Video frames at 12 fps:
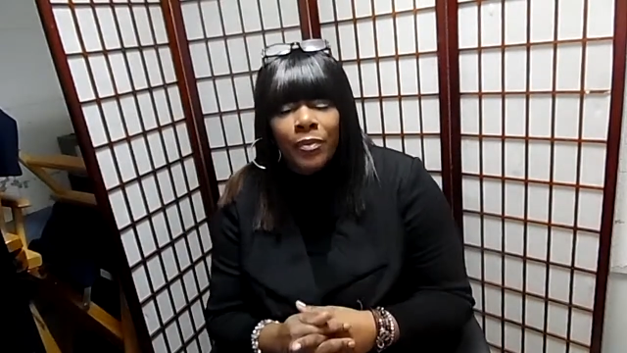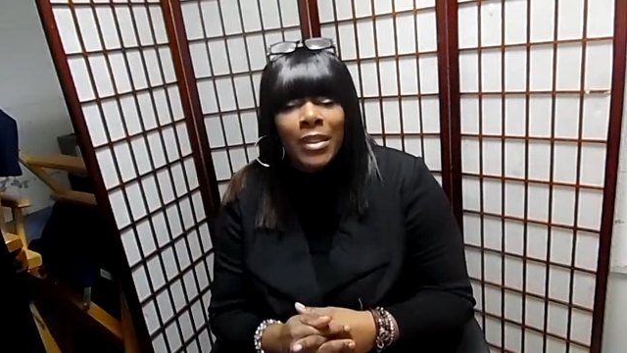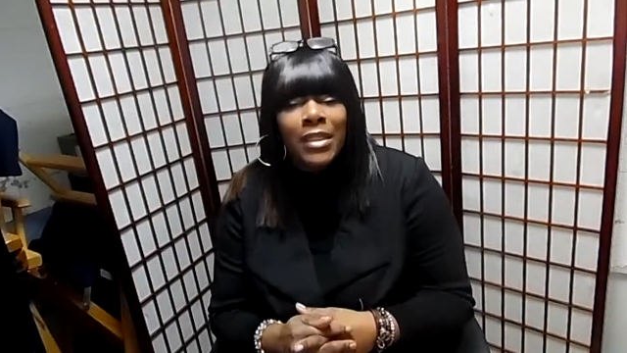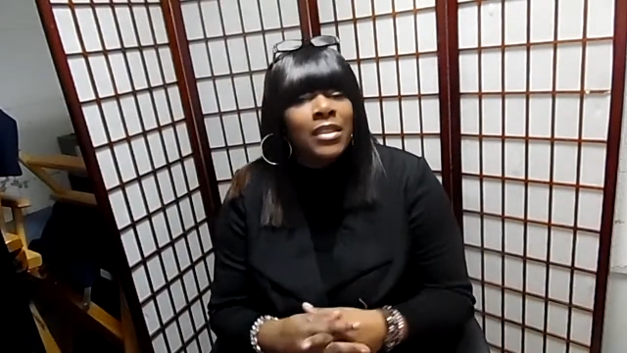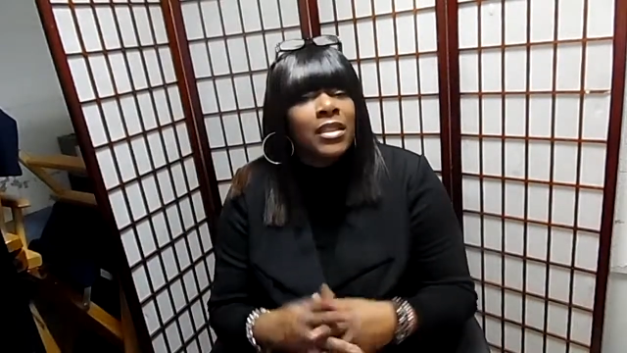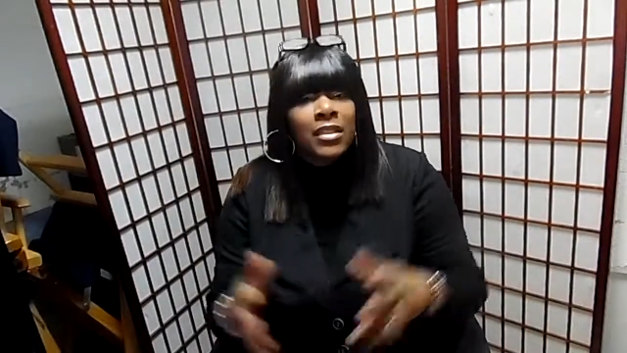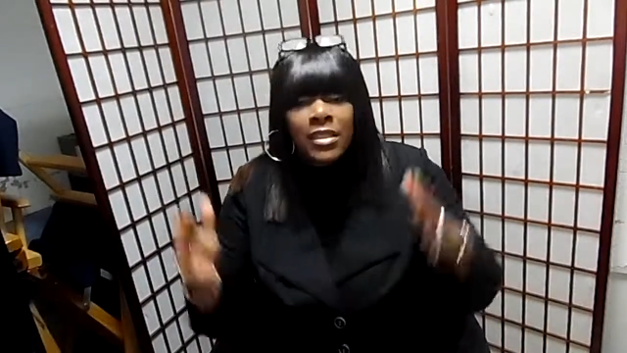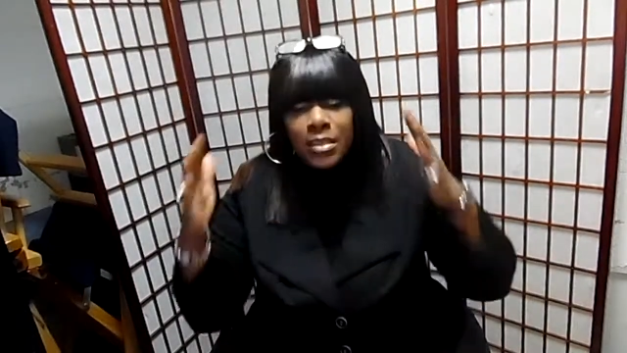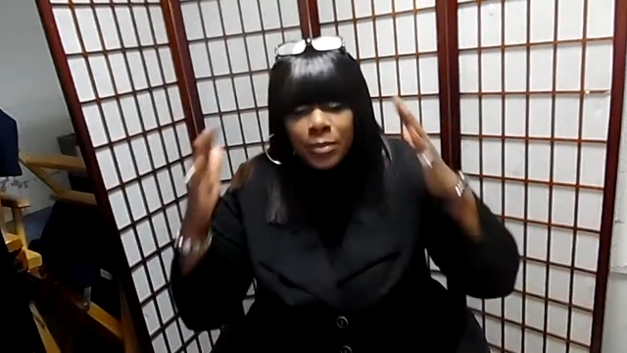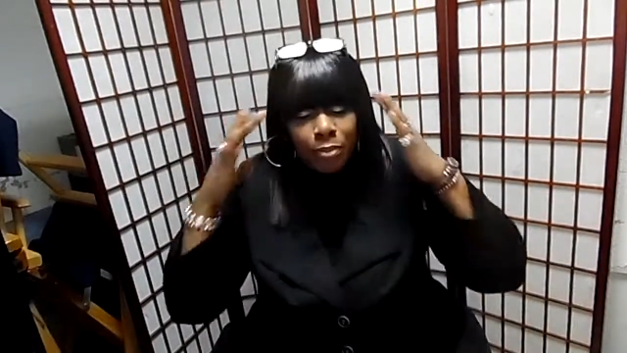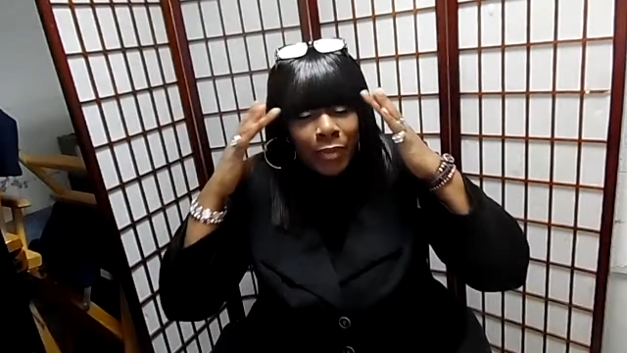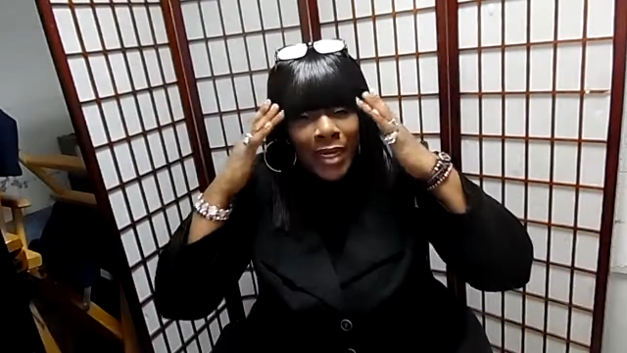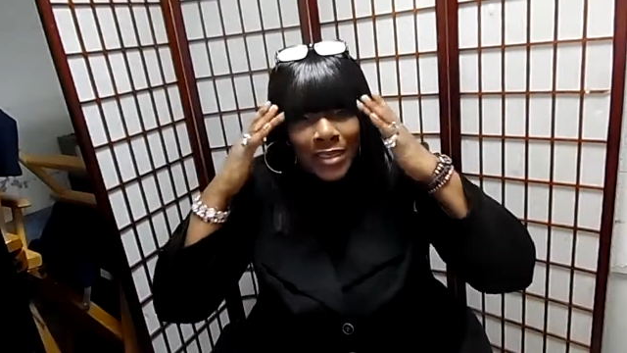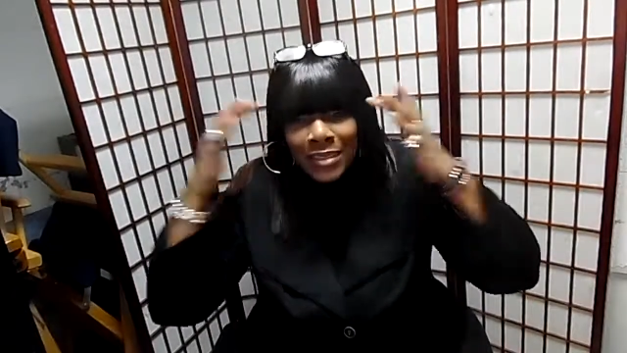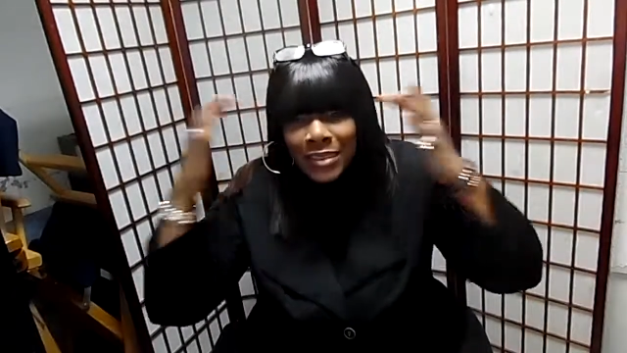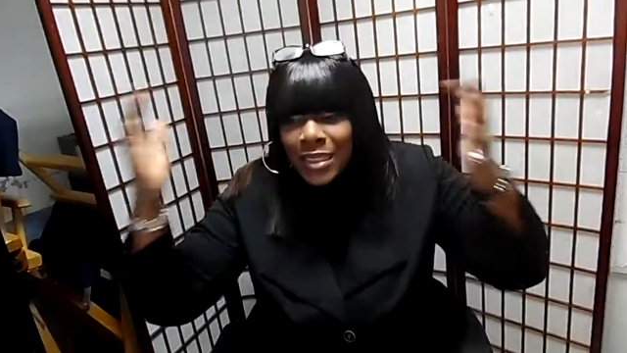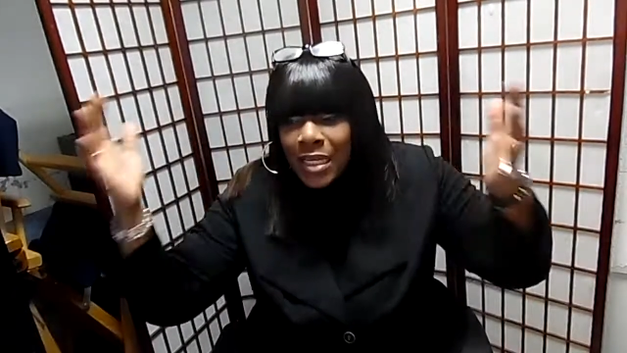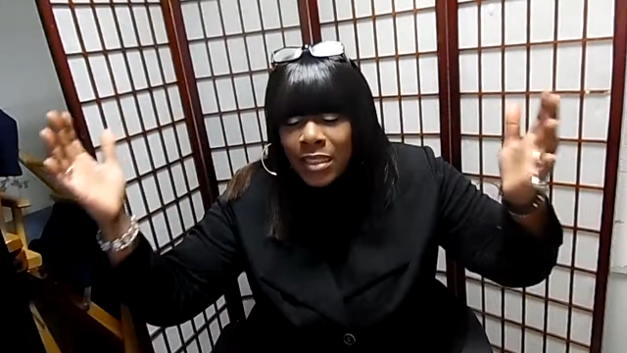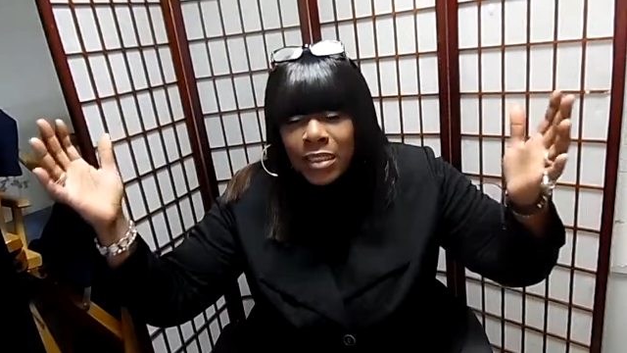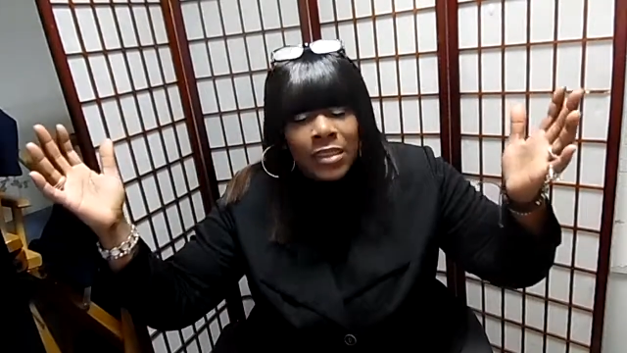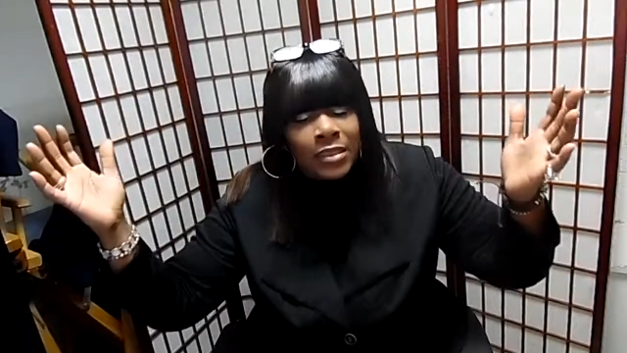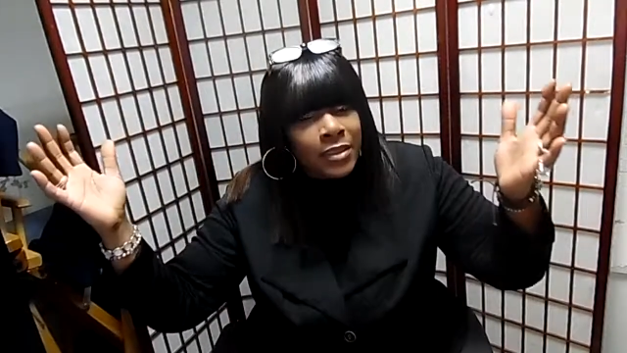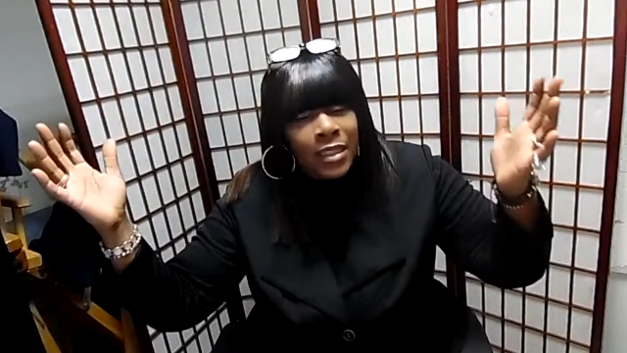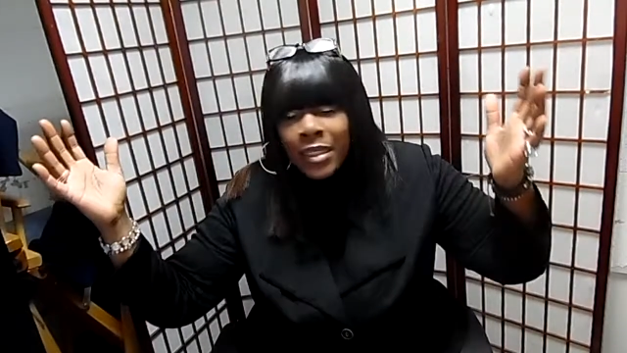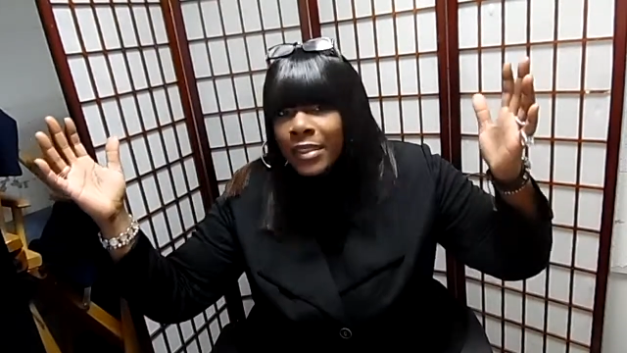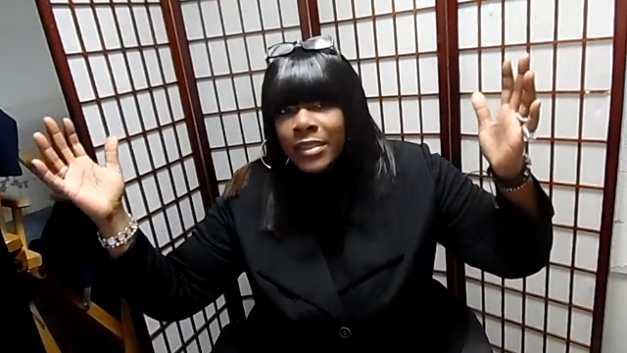for me to get these brains together because